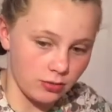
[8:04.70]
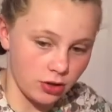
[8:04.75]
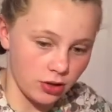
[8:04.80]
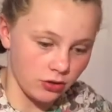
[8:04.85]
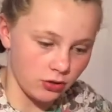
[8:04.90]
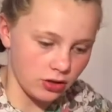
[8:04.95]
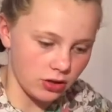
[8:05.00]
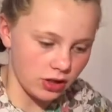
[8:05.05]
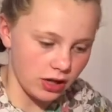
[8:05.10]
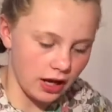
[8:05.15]
I'm
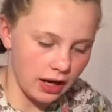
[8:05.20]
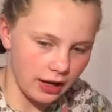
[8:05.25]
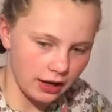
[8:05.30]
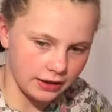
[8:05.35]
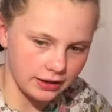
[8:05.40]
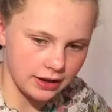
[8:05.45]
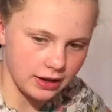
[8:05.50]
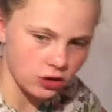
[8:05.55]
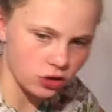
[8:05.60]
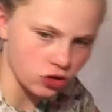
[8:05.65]
going to
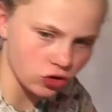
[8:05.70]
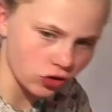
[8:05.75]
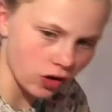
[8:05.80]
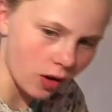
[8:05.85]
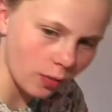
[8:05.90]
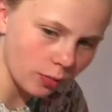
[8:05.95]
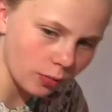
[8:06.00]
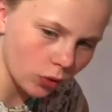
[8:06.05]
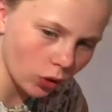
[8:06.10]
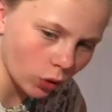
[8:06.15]
add a
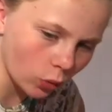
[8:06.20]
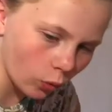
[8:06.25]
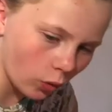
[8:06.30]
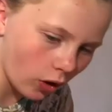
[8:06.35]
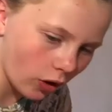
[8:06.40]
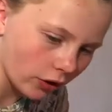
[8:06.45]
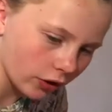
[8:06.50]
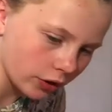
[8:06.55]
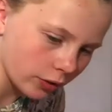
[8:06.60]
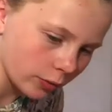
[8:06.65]
drop more
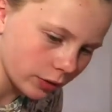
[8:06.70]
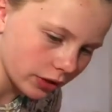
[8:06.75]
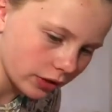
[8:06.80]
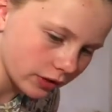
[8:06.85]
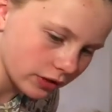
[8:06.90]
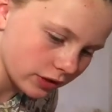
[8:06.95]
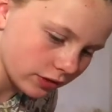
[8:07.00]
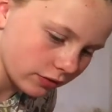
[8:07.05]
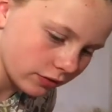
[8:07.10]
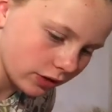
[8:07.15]
water
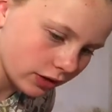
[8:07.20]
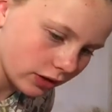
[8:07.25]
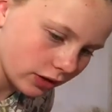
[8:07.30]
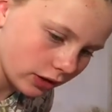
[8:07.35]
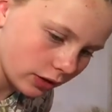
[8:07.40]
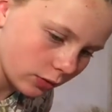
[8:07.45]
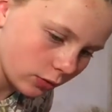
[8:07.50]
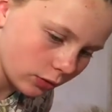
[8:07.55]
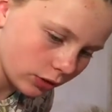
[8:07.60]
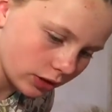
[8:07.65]
because I feel
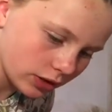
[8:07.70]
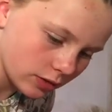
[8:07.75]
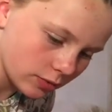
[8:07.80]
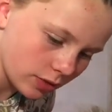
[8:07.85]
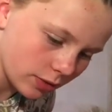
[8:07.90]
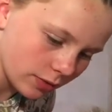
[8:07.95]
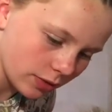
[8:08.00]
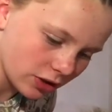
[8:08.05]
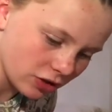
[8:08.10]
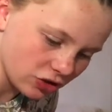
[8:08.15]
like I want it to
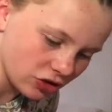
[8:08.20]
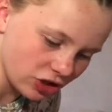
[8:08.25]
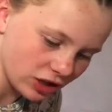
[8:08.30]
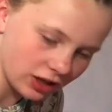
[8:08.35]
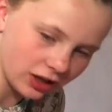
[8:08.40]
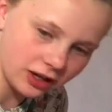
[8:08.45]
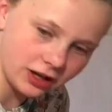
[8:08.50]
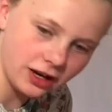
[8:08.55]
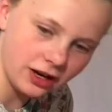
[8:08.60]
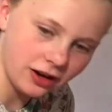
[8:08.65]
be a bit
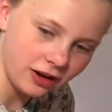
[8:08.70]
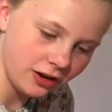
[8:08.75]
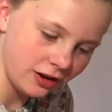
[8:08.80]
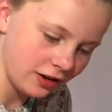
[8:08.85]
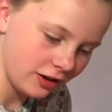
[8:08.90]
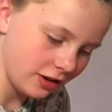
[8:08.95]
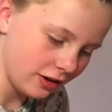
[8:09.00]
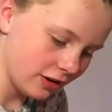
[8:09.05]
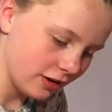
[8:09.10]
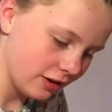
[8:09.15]
jigglier.
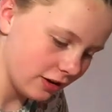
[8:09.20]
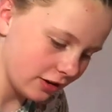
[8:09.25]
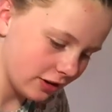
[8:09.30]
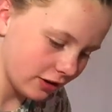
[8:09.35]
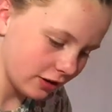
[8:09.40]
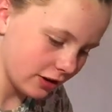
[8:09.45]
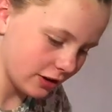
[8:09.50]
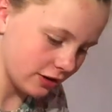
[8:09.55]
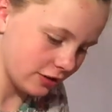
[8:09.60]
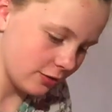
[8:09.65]

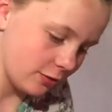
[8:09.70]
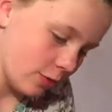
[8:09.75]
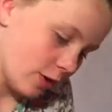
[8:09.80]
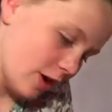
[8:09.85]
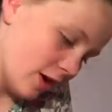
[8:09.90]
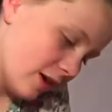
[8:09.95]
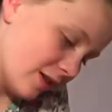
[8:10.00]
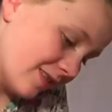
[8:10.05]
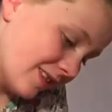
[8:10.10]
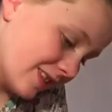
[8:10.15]
I don't know
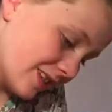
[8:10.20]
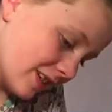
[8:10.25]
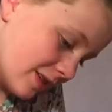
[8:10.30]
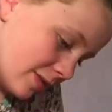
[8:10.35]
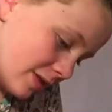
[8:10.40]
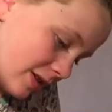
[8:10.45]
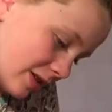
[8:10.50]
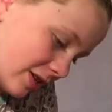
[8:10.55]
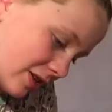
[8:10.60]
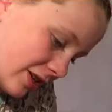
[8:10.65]
why I want it to
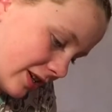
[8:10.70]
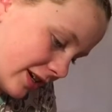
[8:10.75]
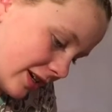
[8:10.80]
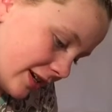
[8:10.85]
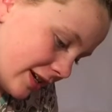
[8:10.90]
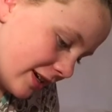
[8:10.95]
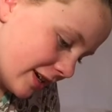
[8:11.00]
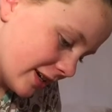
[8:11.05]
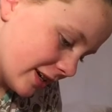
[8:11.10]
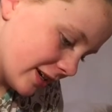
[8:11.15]
be
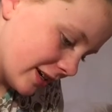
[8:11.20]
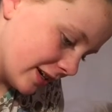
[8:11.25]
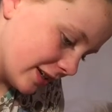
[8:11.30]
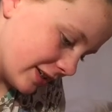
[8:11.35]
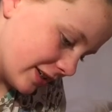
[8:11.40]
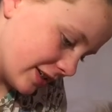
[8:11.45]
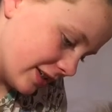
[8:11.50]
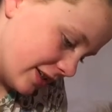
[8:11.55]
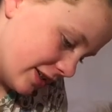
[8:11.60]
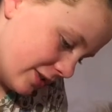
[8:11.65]
jigglier, I
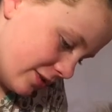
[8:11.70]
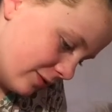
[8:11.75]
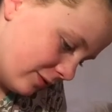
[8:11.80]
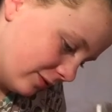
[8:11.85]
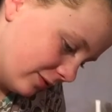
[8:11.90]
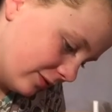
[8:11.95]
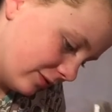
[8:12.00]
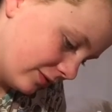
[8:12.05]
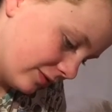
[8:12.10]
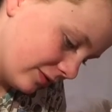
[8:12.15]
just do.